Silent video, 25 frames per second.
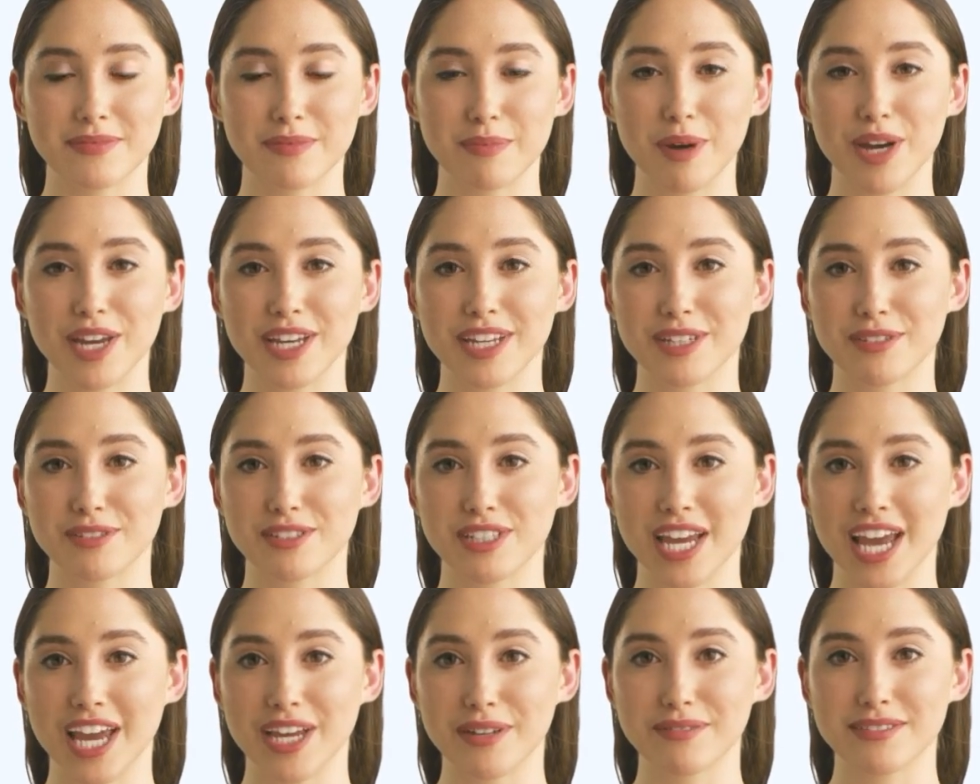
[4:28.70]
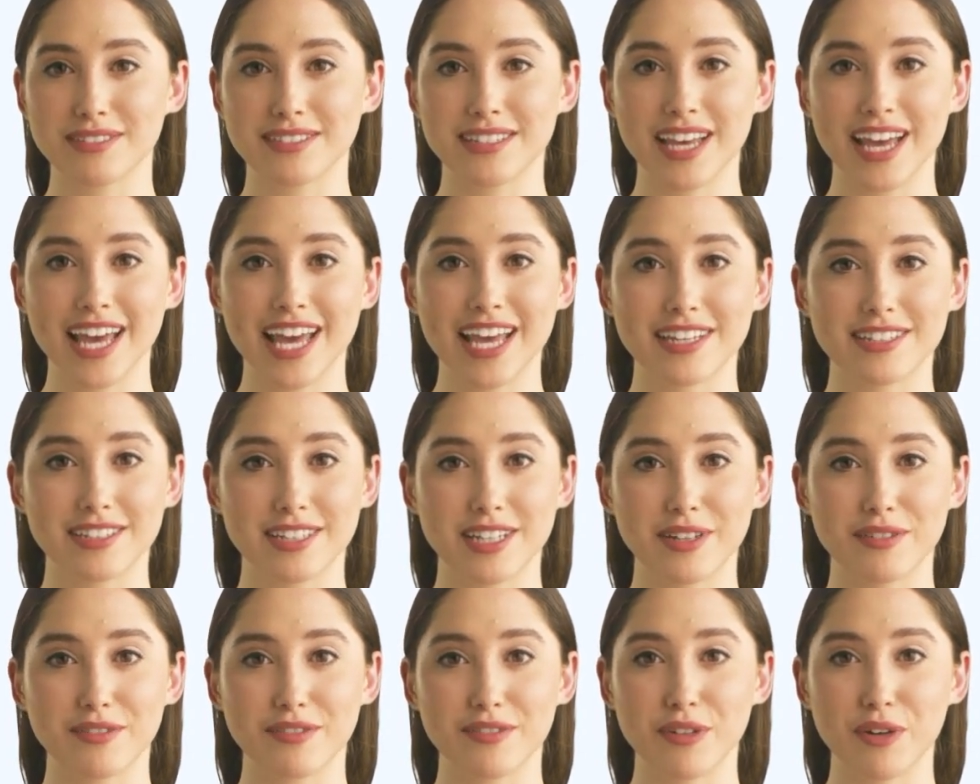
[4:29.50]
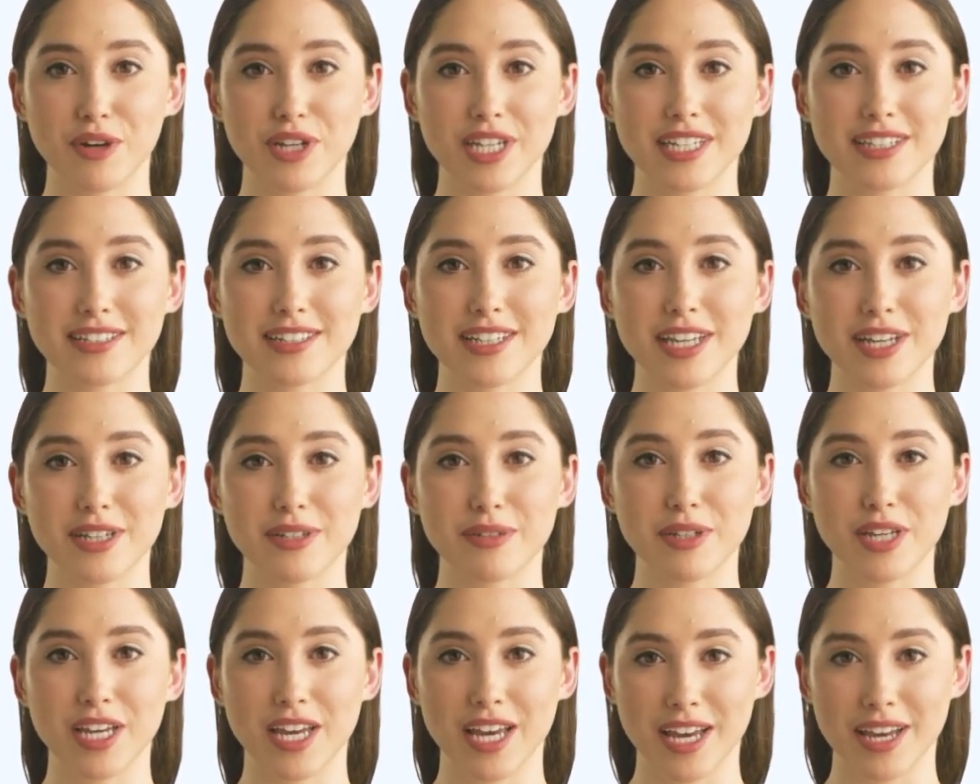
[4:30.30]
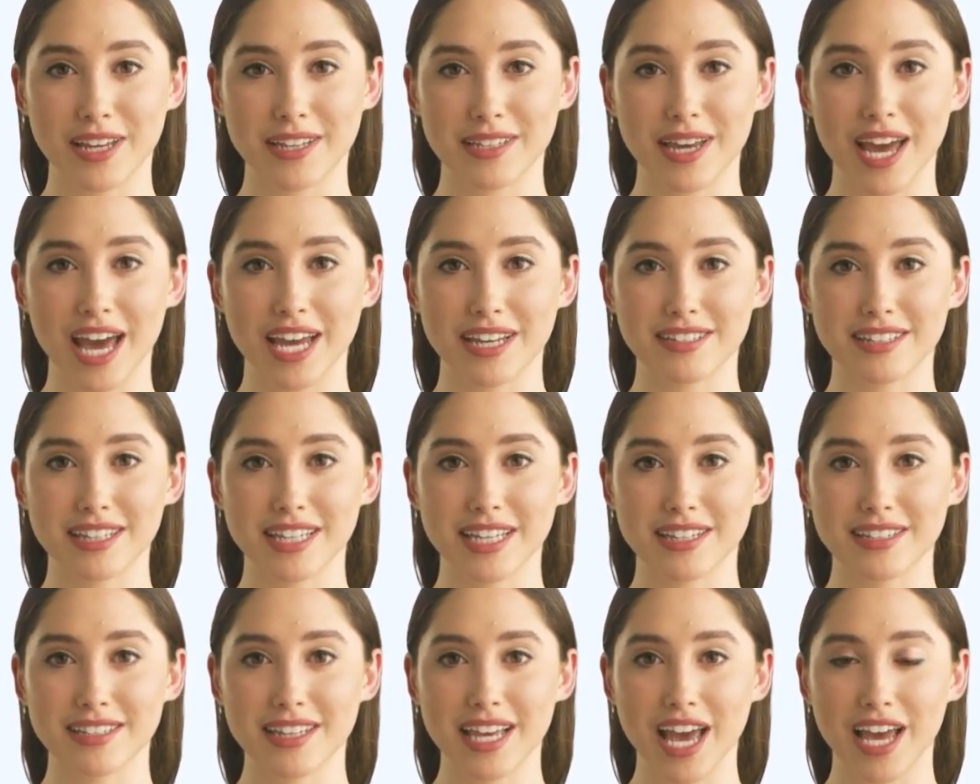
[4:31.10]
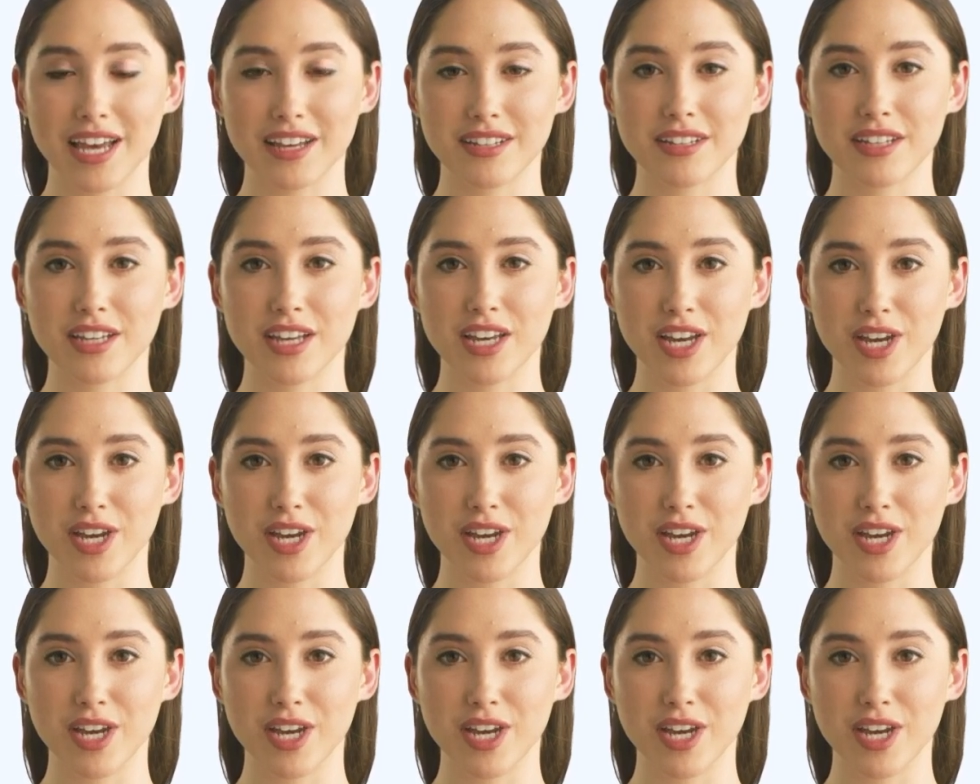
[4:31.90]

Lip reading: William James, 1842-1910,